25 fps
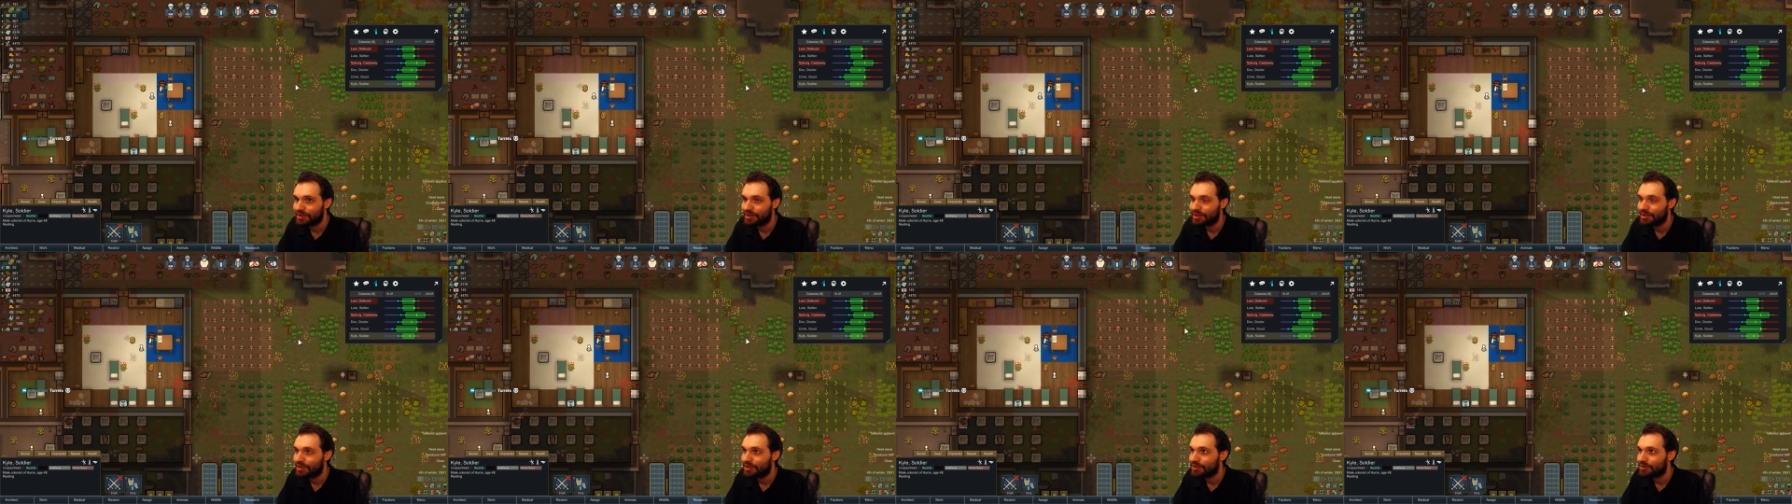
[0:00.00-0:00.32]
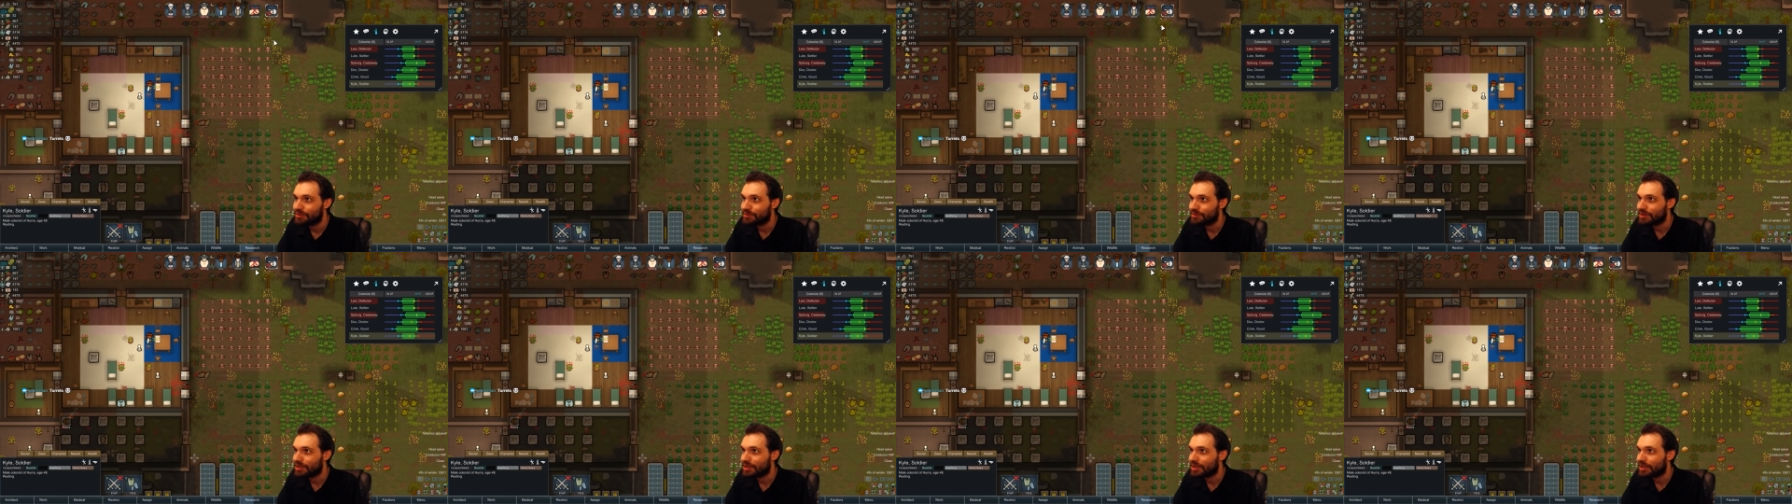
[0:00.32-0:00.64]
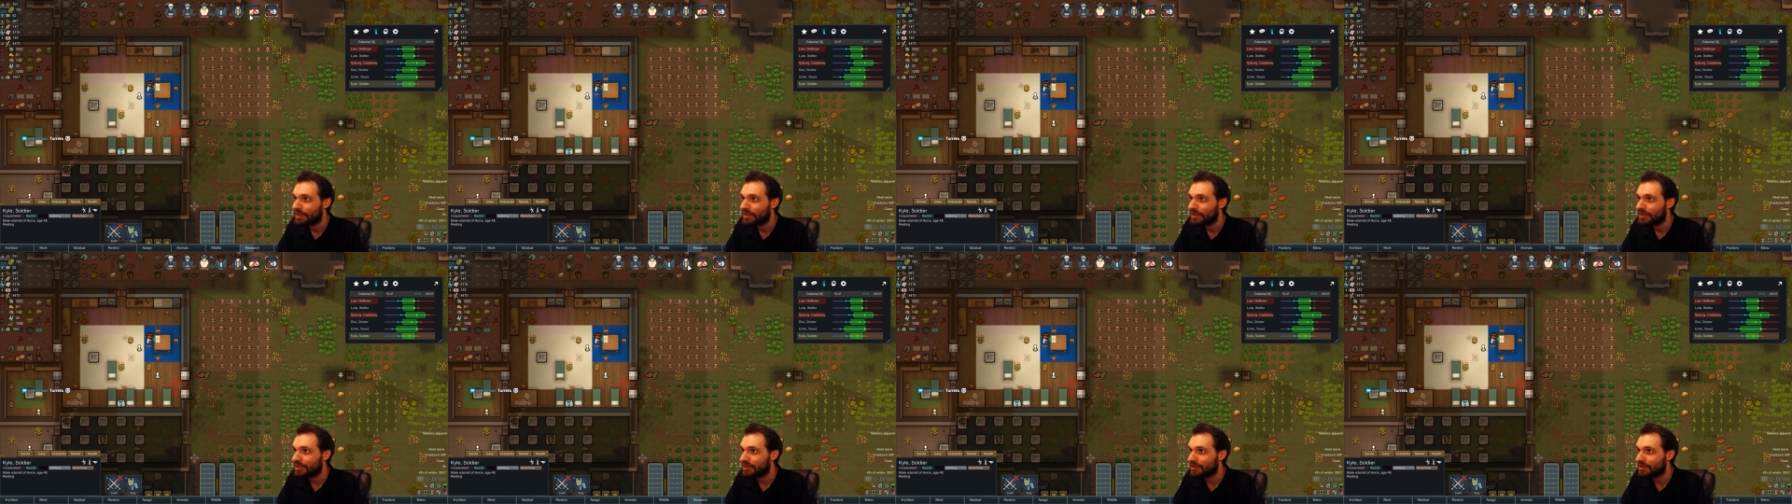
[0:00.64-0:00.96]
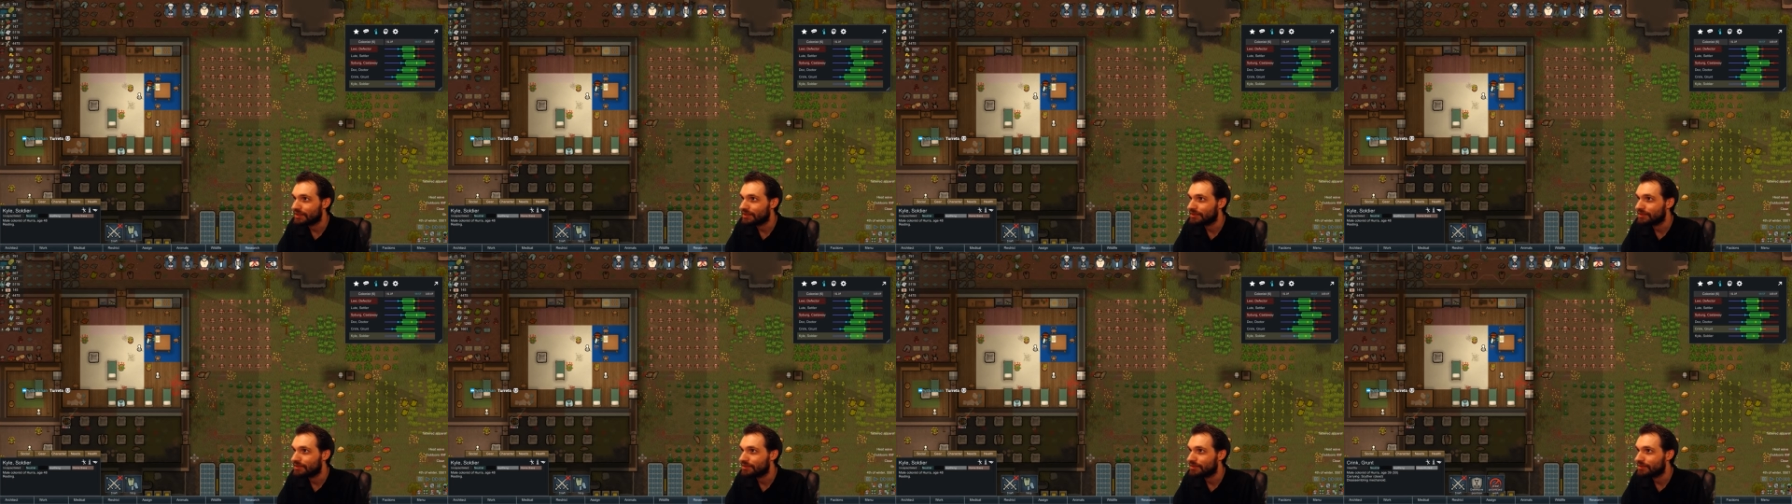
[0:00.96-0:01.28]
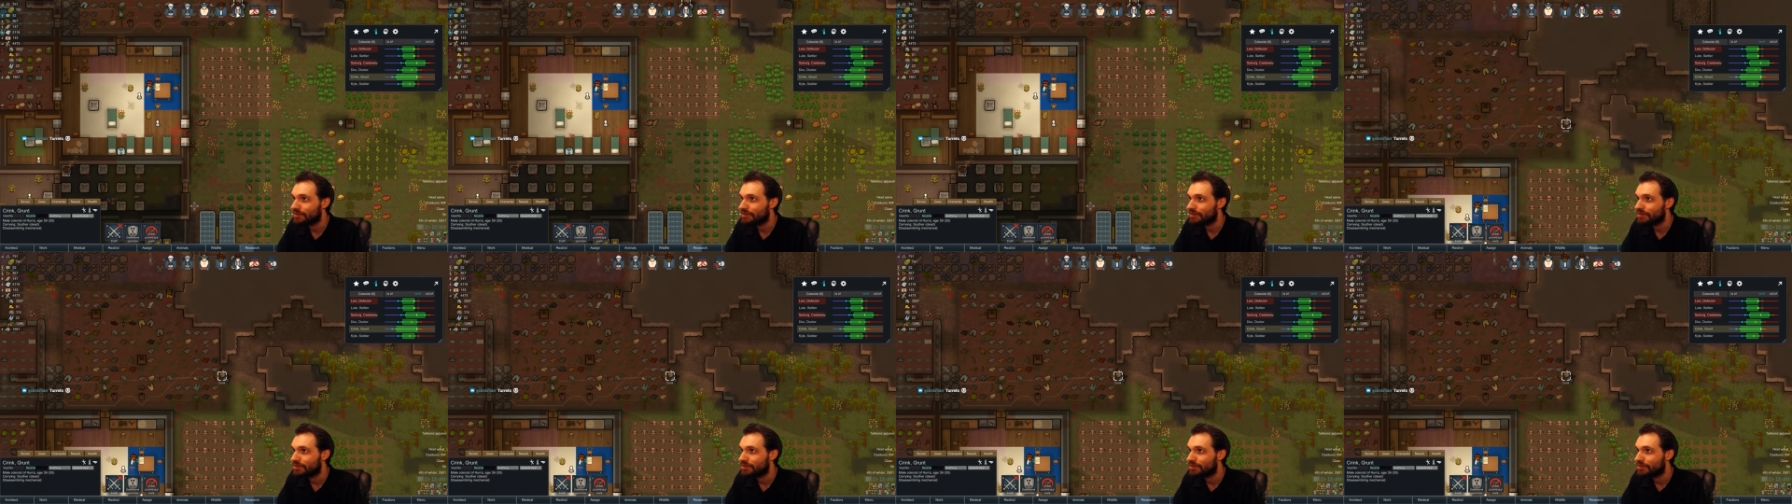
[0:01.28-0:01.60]
Okay.
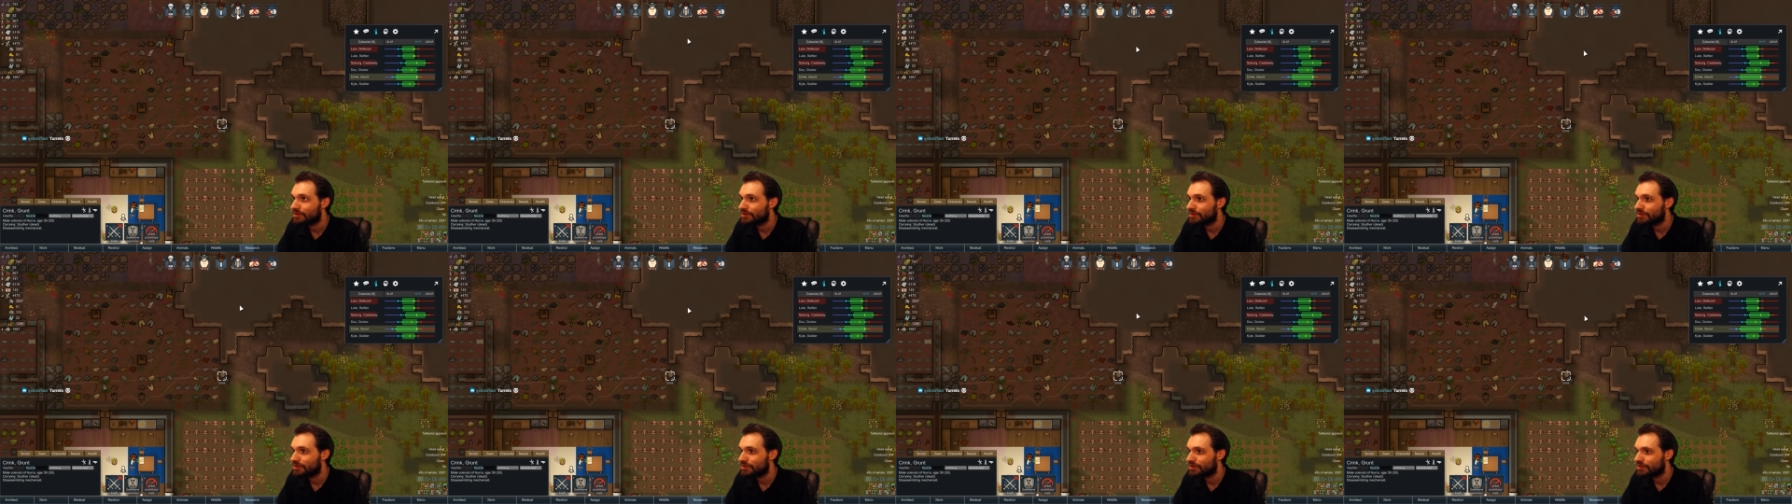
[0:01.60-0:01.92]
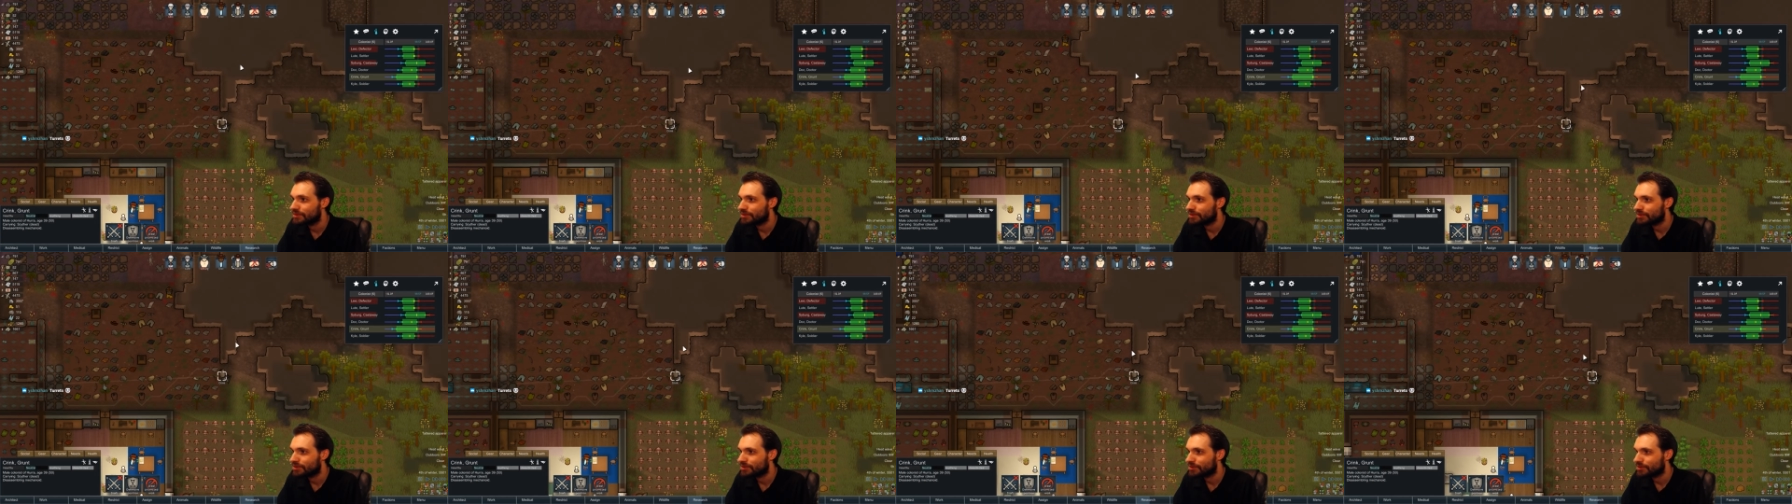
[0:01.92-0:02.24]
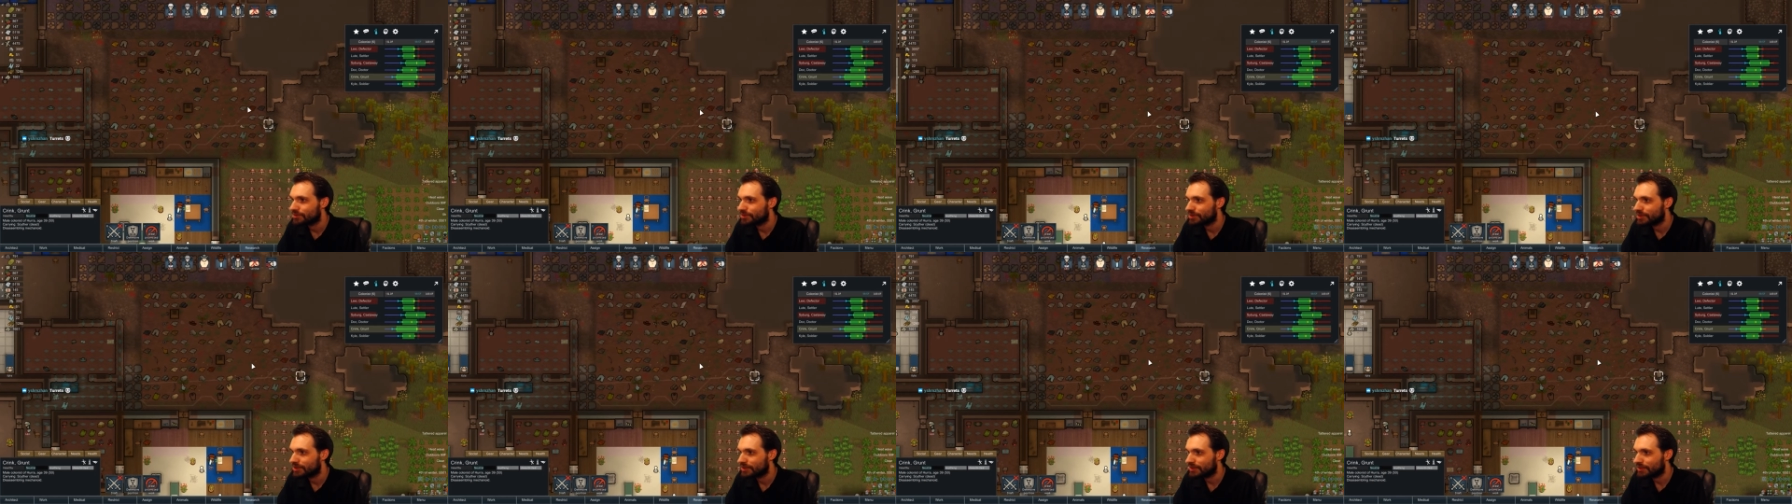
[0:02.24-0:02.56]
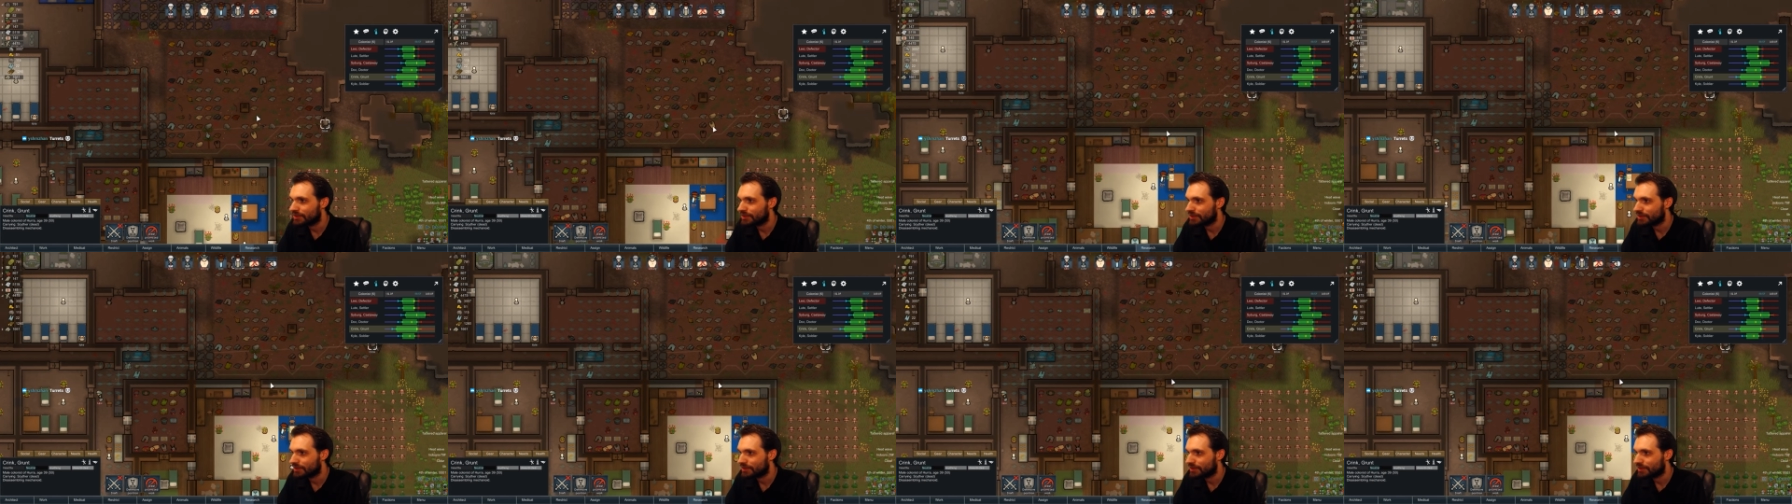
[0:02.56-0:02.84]
Crink.